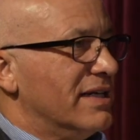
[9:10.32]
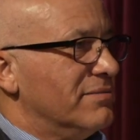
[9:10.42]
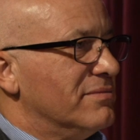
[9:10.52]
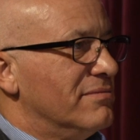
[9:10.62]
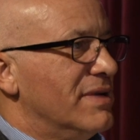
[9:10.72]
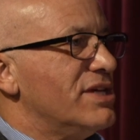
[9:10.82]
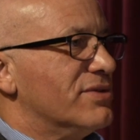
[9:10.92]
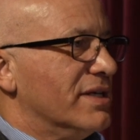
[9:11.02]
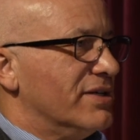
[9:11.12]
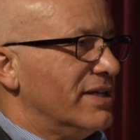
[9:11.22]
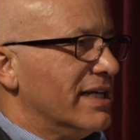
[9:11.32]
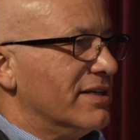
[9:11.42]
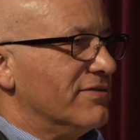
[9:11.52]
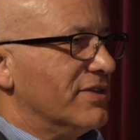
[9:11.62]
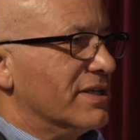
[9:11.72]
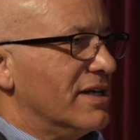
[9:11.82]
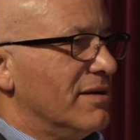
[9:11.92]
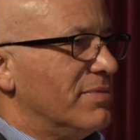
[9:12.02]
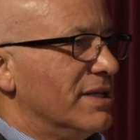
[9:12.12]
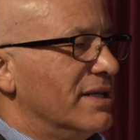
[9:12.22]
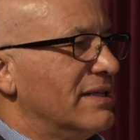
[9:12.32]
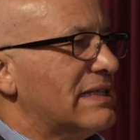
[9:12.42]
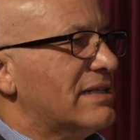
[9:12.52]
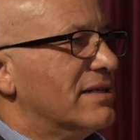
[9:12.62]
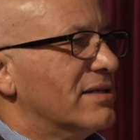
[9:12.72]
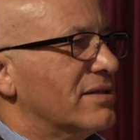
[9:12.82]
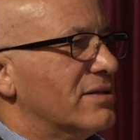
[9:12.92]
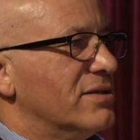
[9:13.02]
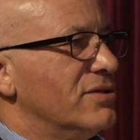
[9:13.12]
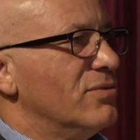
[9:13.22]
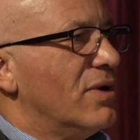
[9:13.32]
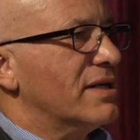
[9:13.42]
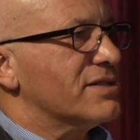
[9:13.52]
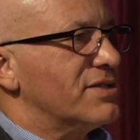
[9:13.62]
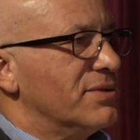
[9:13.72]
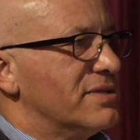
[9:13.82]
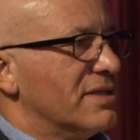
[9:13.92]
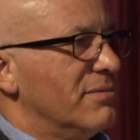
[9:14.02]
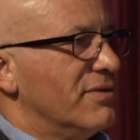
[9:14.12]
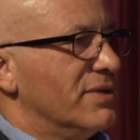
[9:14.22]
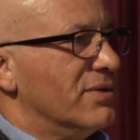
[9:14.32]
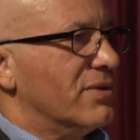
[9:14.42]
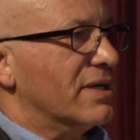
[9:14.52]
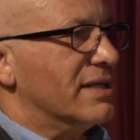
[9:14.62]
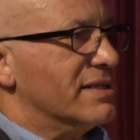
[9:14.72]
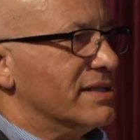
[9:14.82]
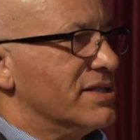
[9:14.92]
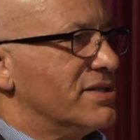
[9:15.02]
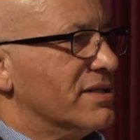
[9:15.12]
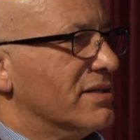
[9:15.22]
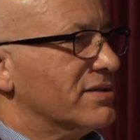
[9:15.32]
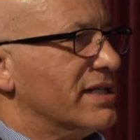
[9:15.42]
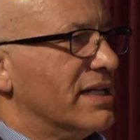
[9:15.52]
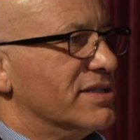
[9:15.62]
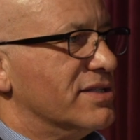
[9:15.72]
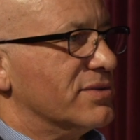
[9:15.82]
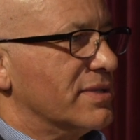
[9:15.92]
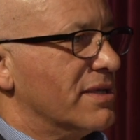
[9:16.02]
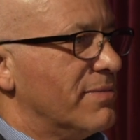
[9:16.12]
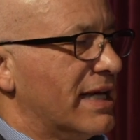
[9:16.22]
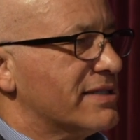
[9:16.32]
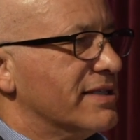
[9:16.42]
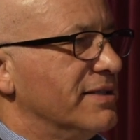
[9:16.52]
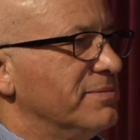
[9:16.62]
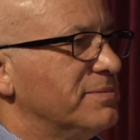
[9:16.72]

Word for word: a major undertaking for the company. Could you walk us through some of the organizational challenges with capacity?